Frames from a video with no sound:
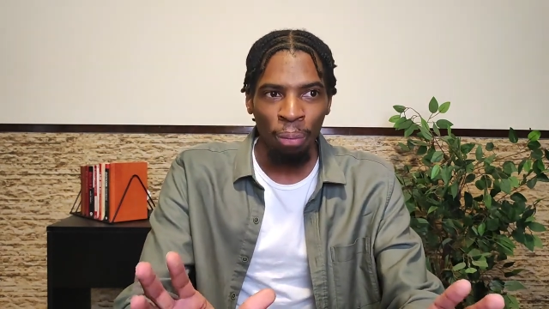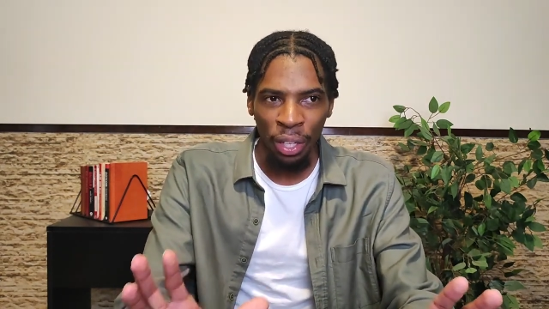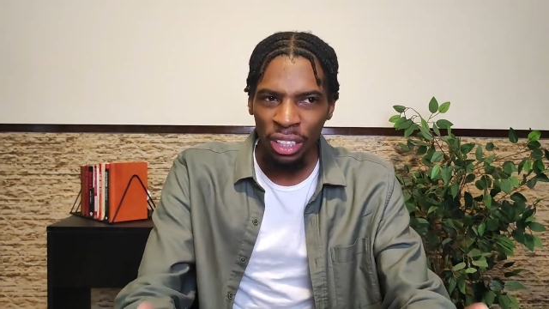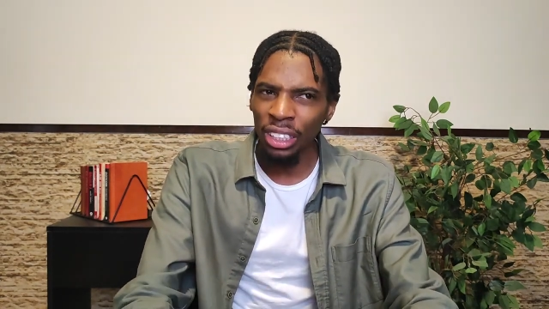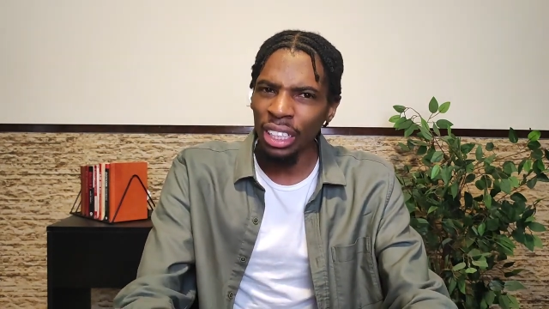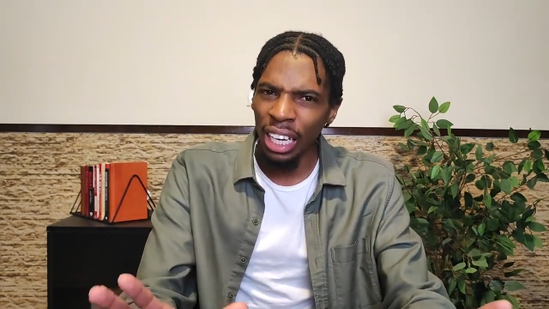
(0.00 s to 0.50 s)

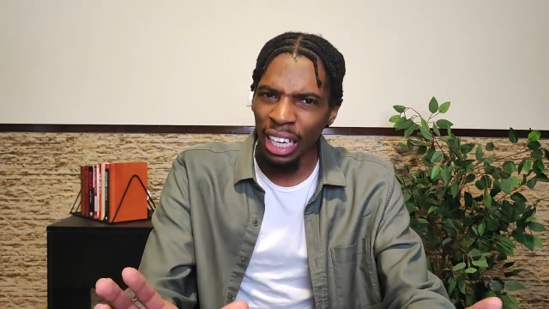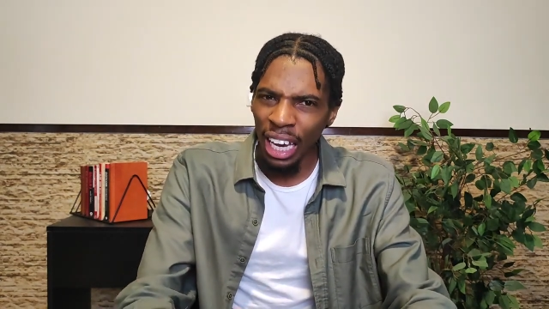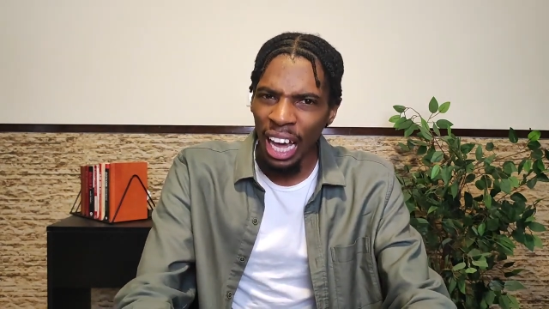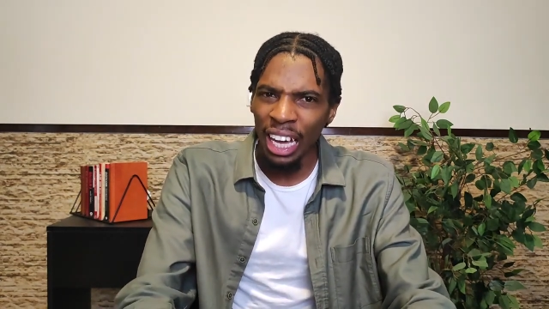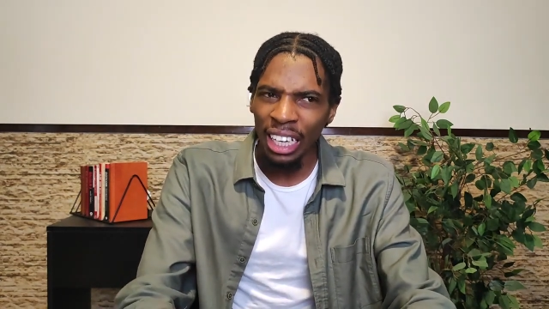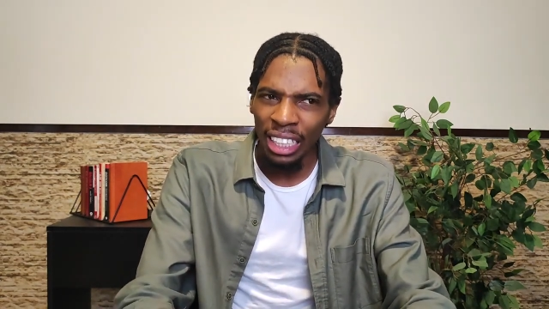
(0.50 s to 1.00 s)
this is a
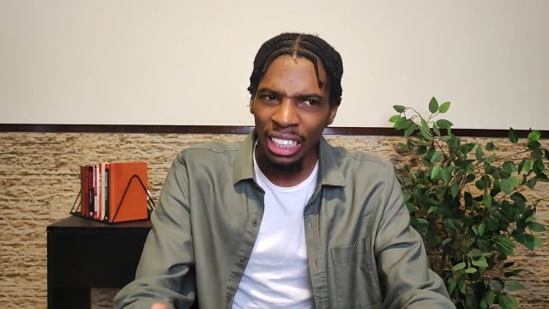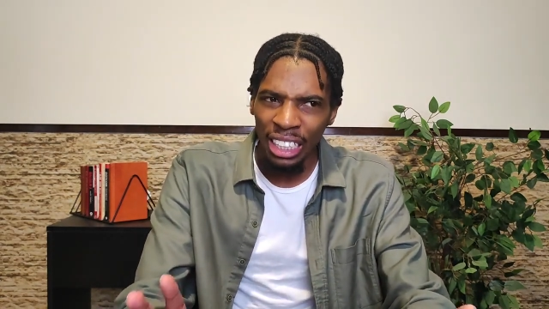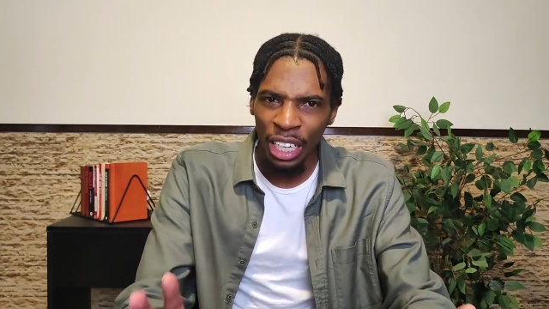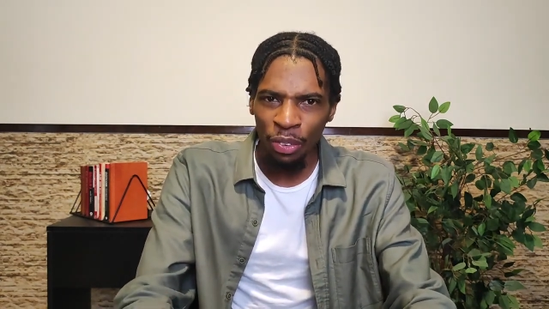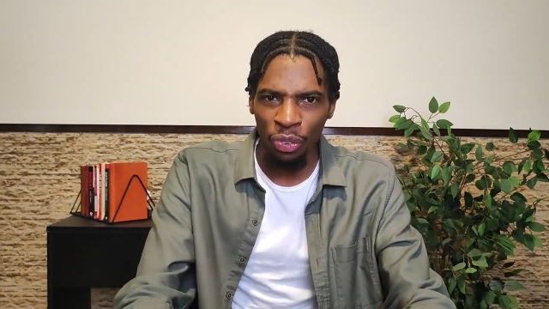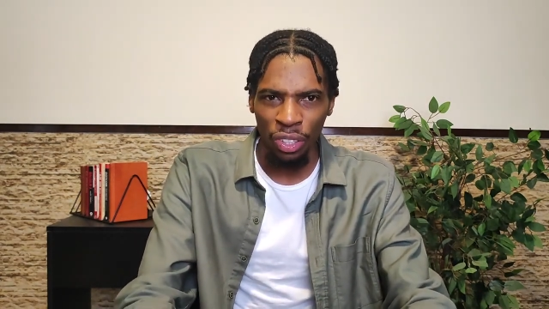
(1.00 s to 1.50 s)

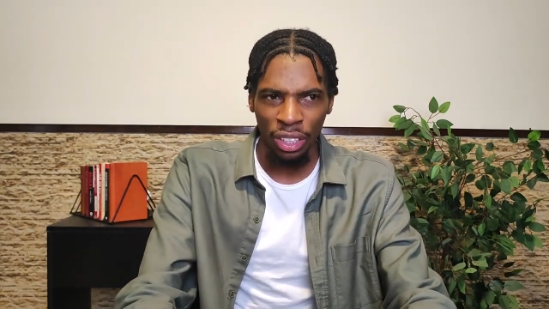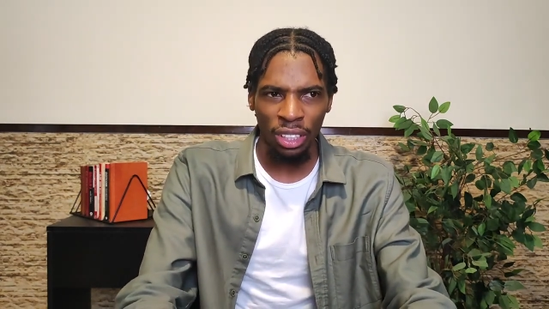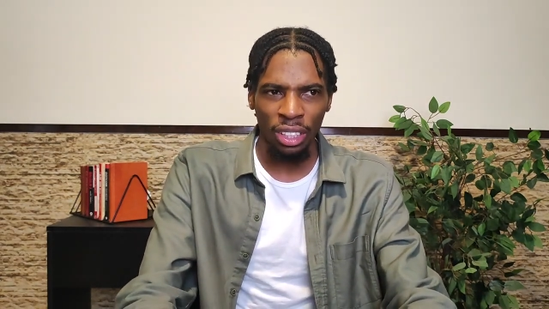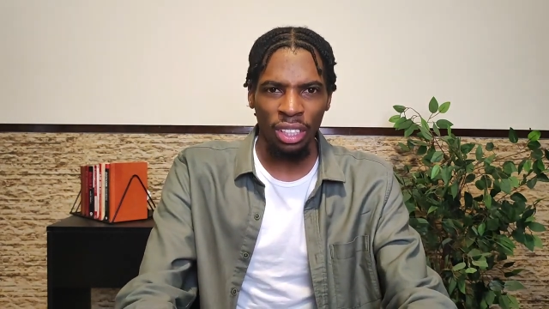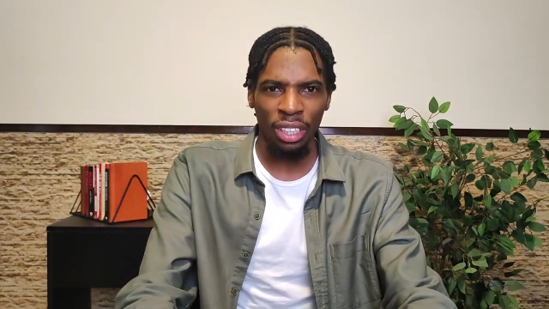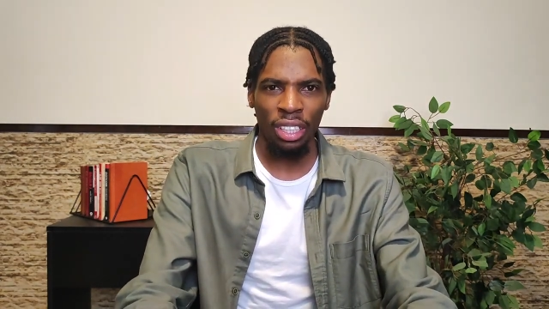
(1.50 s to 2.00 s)
lot different.